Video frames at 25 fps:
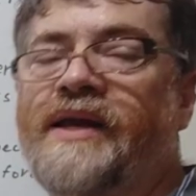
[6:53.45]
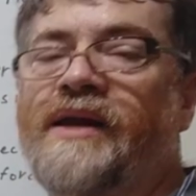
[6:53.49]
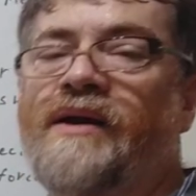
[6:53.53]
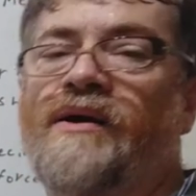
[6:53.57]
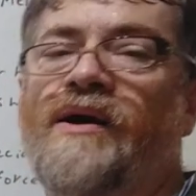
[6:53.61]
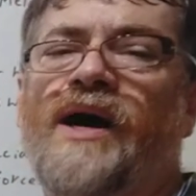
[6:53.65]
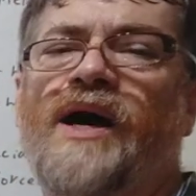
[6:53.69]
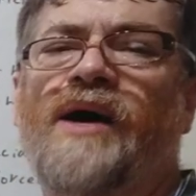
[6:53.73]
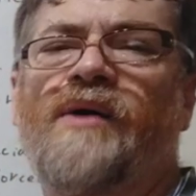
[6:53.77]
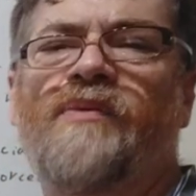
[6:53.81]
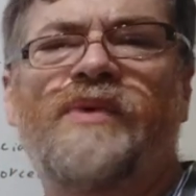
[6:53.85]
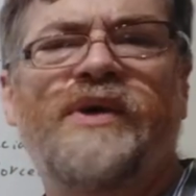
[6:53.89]
you know,
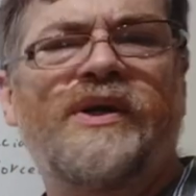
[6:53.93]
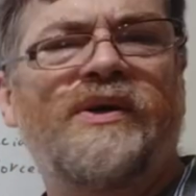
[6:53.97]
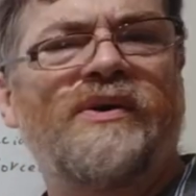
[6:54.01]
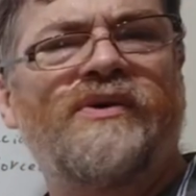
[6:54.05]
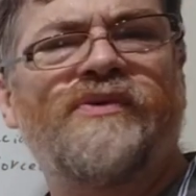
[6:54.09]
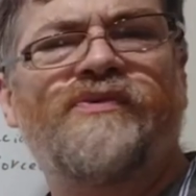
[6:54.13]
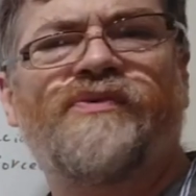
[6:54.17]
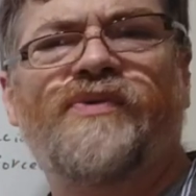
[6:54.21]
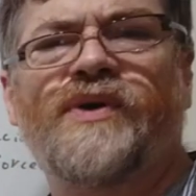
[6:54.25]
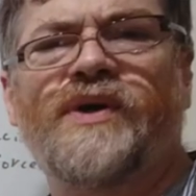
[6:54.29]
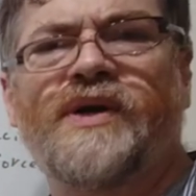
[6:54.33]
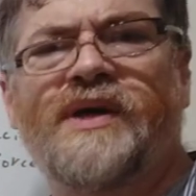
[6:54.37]
uh, we do
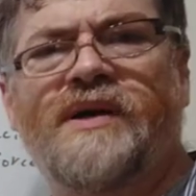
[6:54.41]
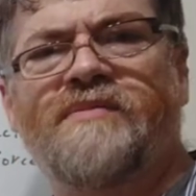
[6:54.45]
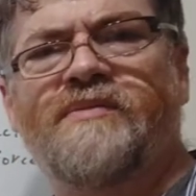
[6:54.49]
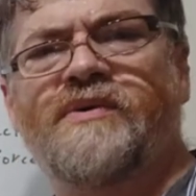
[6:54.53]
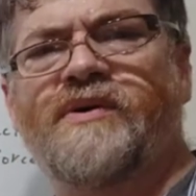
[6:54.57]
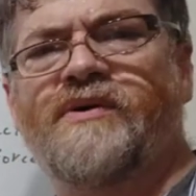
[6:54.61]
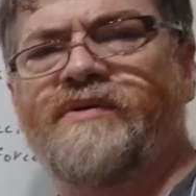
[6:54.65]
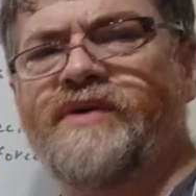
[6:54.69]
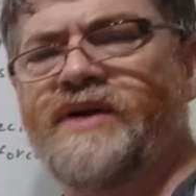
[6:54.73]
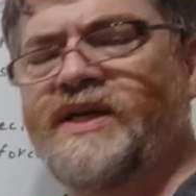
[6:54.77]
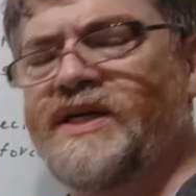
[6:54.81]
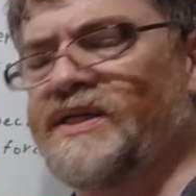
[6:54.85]
it for a
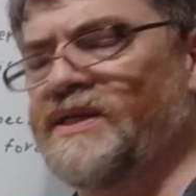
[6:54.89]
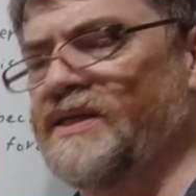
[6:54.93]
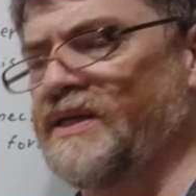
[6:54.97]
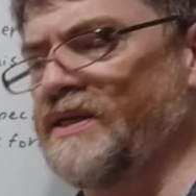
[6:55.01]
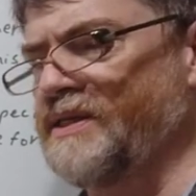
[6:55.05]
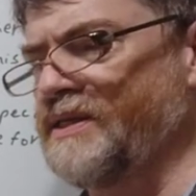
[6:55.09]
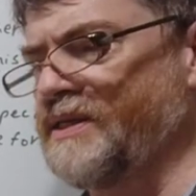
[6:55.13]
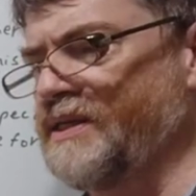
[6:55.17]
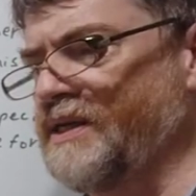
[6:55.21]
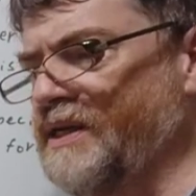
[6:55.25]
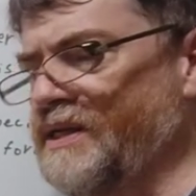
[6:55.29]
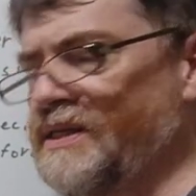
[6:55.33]
number of
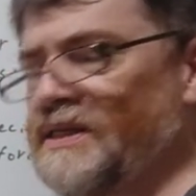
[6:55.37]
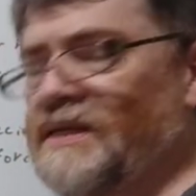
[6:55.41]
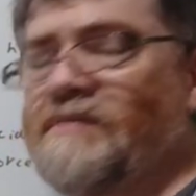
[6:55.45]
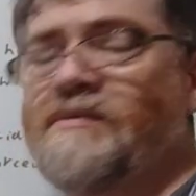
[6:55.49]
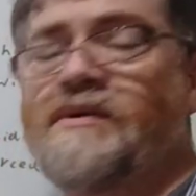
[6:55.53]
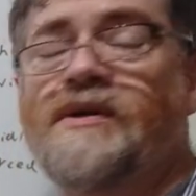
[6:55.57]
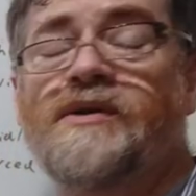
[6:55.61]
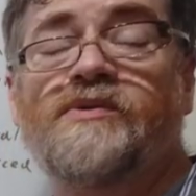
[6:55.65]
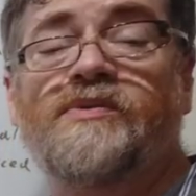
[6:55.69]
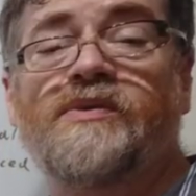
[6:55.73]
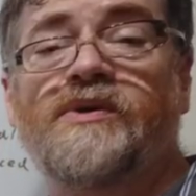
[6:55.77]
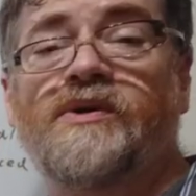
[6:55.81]
reasons. Uh,
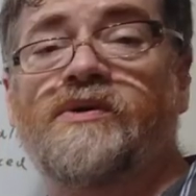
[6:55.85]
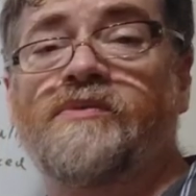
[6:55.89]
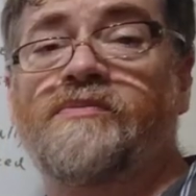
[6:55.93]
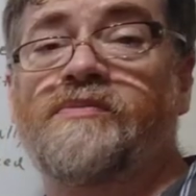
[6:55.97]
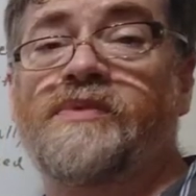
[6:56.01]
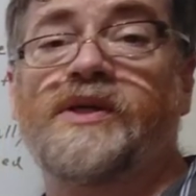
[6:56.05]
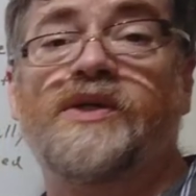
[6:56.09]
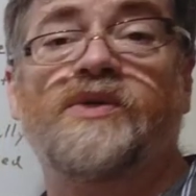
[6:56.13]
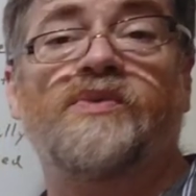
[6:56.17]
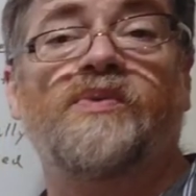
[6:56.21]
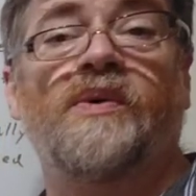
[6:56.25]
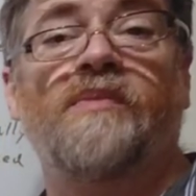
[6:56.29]
sometimes we do it
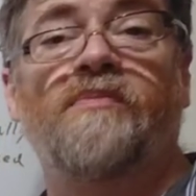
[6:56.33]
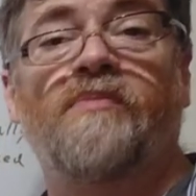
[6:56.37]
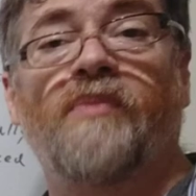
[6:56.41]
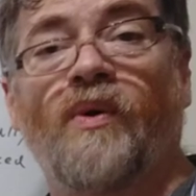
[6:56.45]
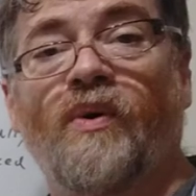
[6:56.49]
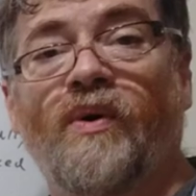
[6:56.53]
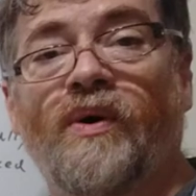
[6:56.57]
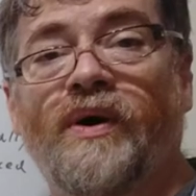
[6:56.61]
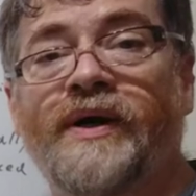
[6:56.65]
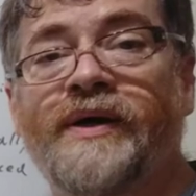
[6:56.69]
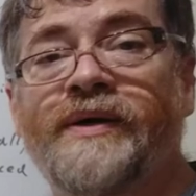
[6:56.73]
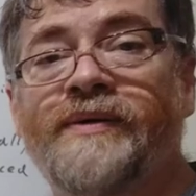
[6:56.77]
because we're
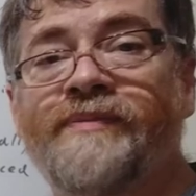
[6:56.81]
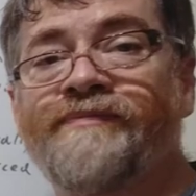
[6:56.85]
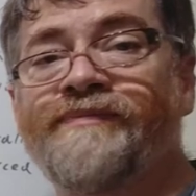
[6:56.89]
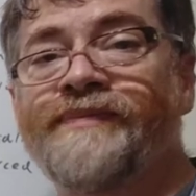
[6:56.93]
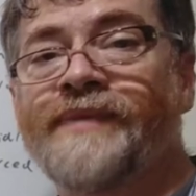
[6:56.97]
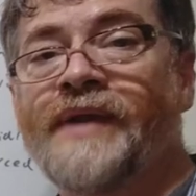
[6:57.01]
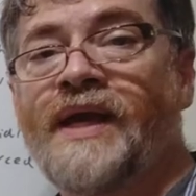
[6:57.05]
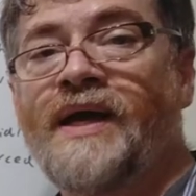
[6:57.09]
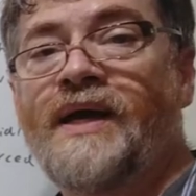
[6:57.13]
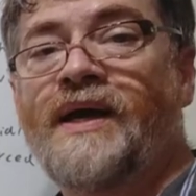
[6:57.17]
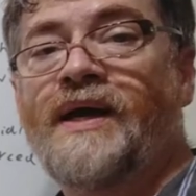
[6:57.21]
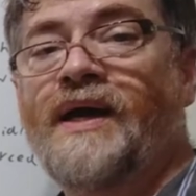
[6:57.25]
bored.
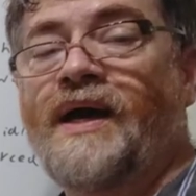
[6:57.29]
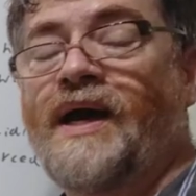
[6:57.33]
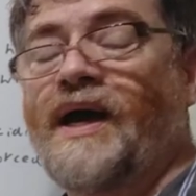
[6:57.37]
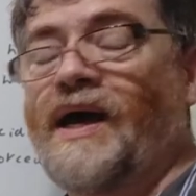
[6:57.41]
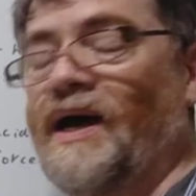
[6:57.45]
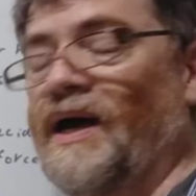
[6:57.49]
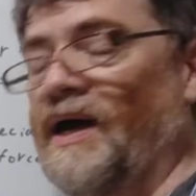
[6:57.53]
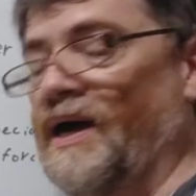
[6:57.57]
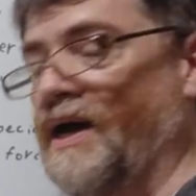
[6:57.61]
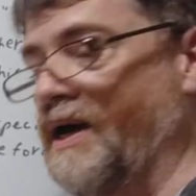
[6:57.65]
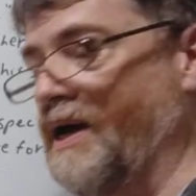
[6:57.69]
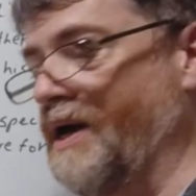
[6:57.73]

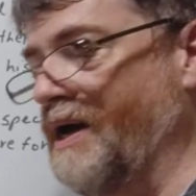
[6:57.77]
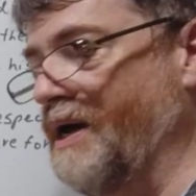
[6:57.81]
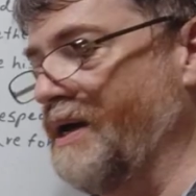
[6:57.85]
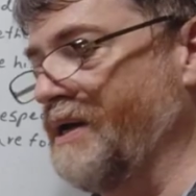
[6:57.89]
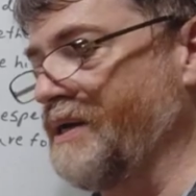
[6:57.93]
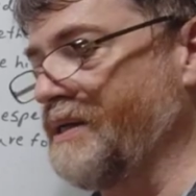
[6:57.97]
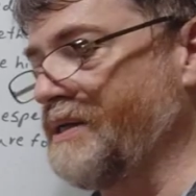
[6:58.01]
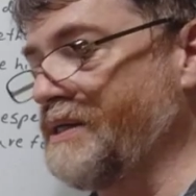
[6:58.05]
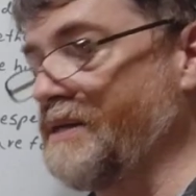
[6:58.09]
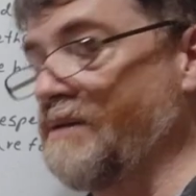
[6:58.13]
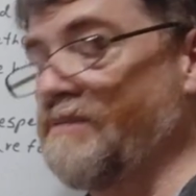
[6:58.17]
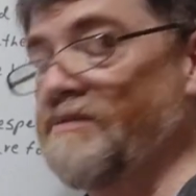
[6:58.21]

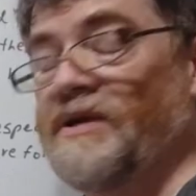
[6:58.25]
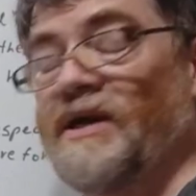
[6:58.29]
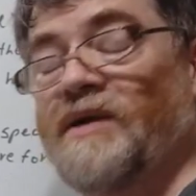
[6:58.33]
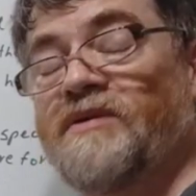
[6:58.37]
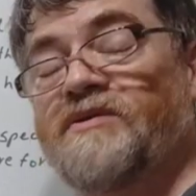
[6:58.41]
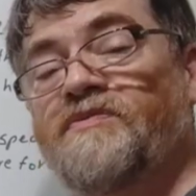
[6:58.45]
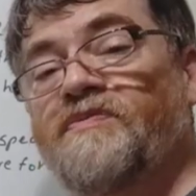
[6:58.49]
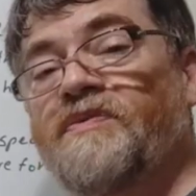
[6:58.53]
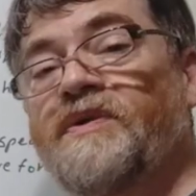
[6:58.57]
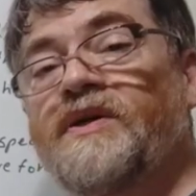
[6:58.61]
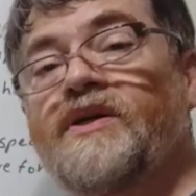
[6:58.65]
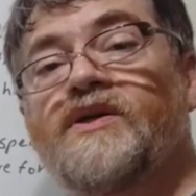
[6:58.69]
Uh,
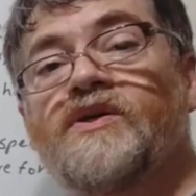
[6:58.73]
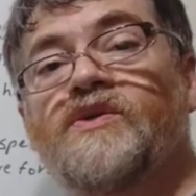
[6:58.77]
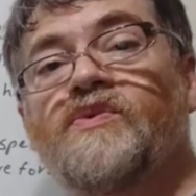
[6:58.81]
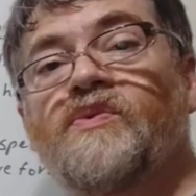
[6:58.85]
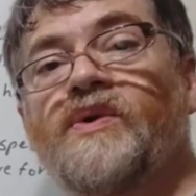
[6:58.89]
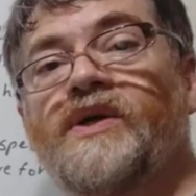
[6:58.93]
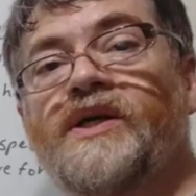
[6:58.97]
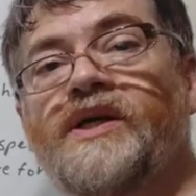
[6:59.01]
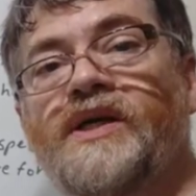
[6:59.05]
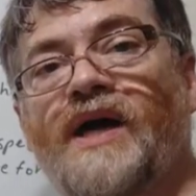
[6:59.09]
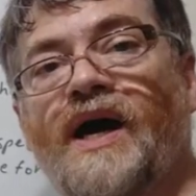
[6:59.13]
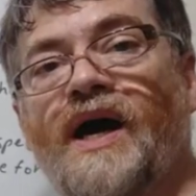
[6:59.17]
sometimes because
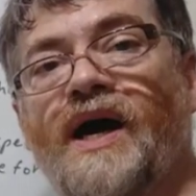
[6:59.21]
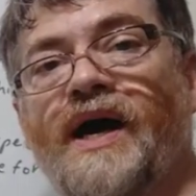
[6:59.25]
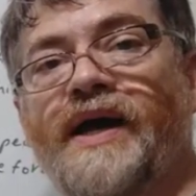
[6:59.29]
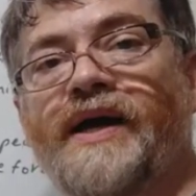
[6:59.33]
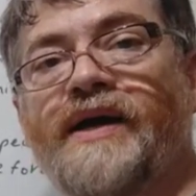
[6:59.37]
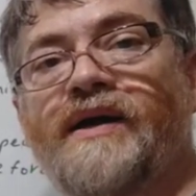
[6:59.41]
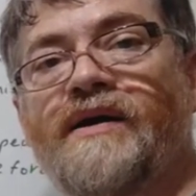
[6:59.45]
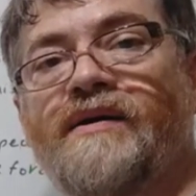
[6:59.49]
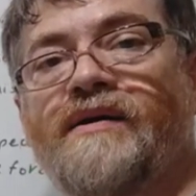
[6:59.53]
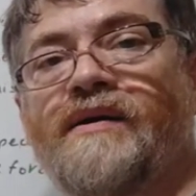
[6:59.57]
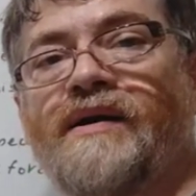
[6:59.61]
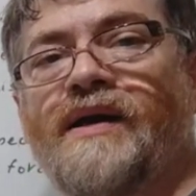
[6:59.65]
we're
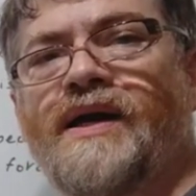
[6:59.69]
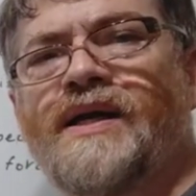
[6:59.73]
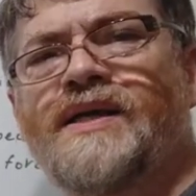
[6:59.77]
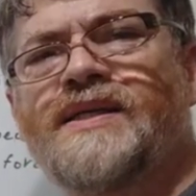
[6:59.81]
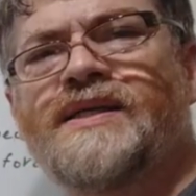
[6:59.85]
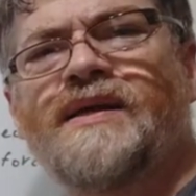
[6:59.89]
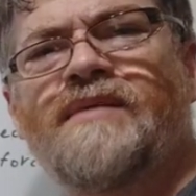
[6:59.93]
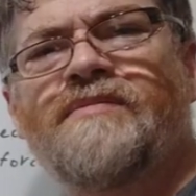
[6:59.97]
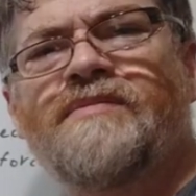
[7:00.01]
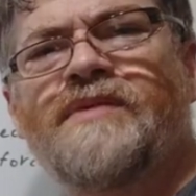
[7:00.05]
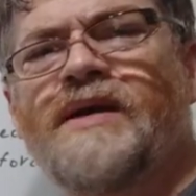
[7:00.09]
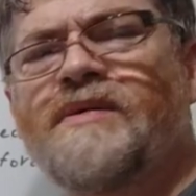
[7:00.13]
tired.
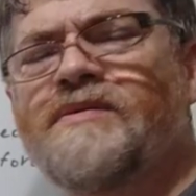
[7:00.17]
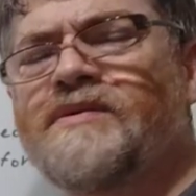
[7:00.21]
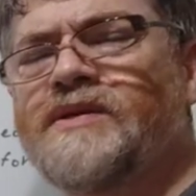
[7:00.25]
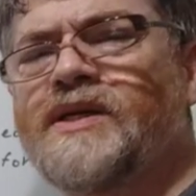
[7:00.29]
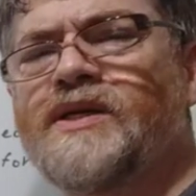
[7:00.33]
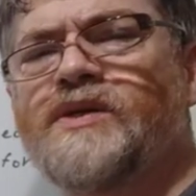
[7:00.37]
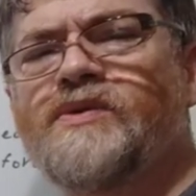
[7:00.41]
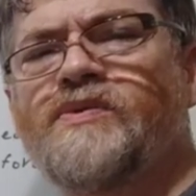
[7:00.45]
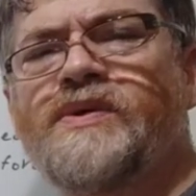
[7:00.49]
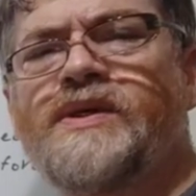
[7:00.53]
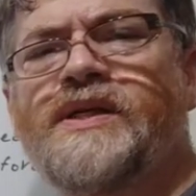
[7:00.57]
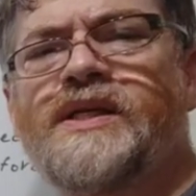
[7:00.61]
Sometimes
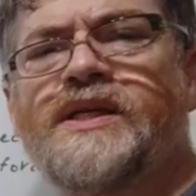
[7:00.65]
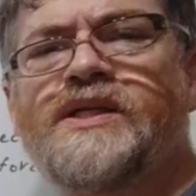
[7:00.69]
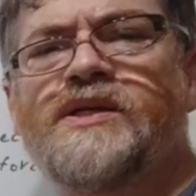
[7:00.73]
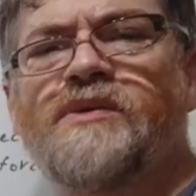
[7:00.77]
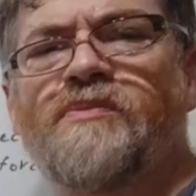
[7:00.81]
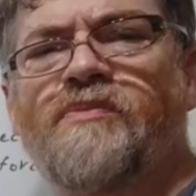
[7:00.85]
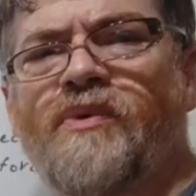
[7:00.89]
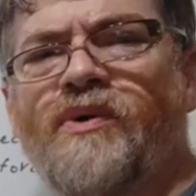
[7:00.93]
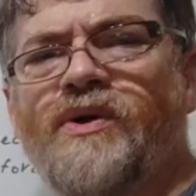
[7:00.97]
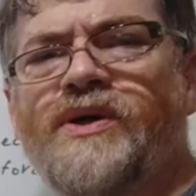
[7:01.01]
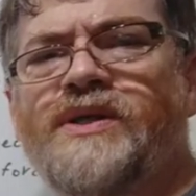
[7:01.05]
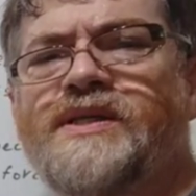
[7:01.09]
because we're
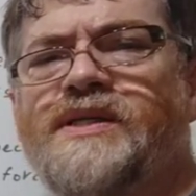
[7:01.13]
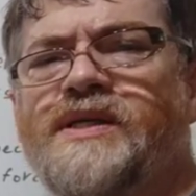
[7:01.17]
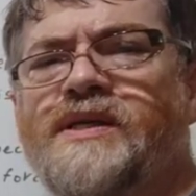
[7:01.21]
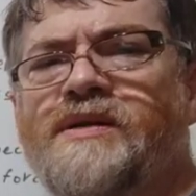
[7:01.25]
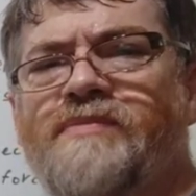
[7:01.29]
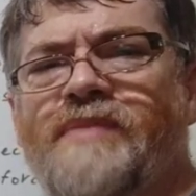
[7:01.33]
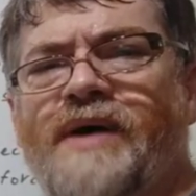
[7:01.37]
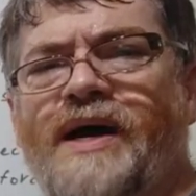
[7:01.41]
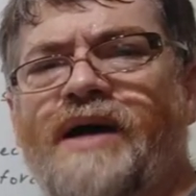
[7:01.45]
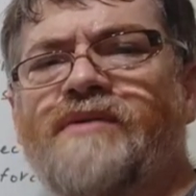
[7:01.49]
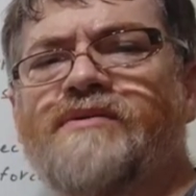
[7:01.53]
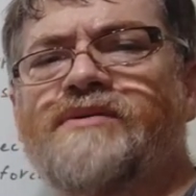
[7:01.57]
disappointed
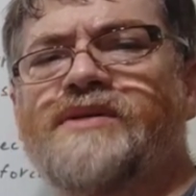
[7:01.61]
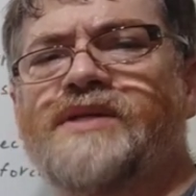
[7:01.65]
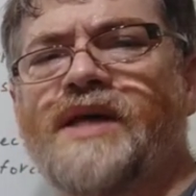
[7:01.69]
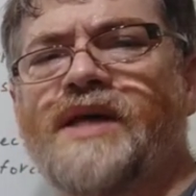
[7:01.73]
about